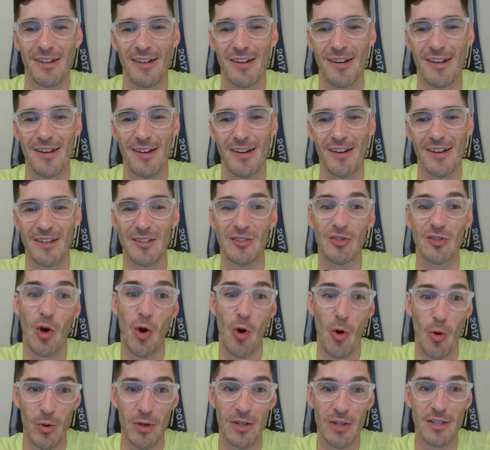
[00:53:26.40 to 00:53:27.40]
as
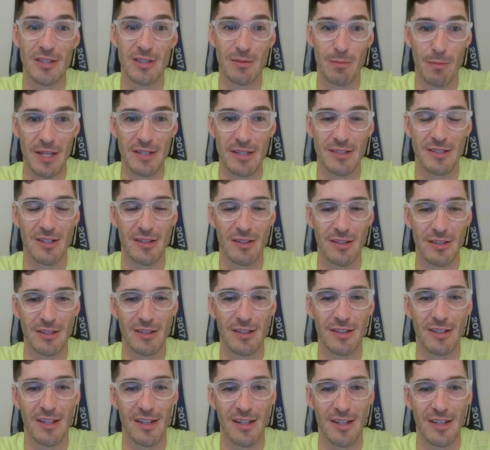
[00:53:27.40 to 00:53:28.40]
always,
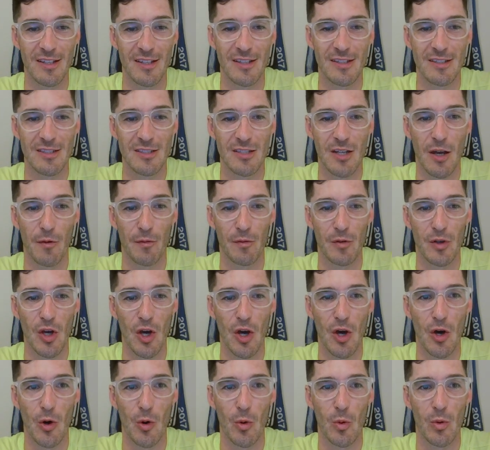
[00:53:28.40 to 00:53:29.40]
basically a tough
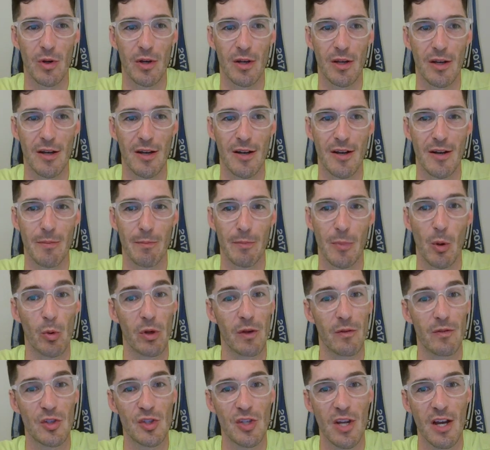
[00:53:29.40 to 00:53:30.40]
go. But we'll
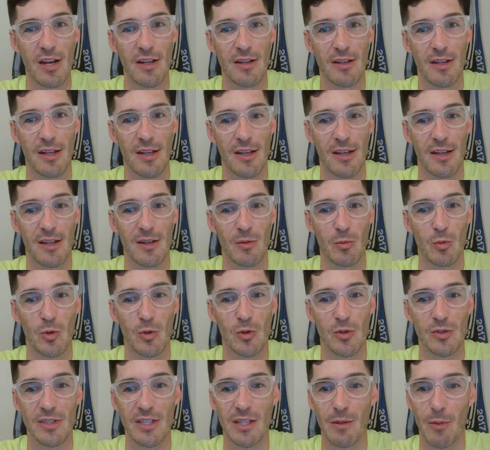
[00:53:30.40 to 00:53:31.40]
give it a shot, and
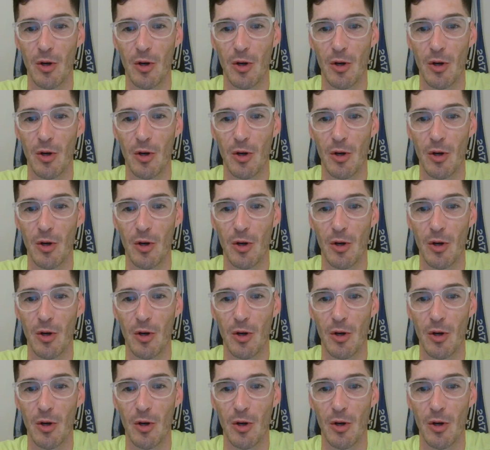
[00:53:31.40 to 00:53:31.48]
we'll see you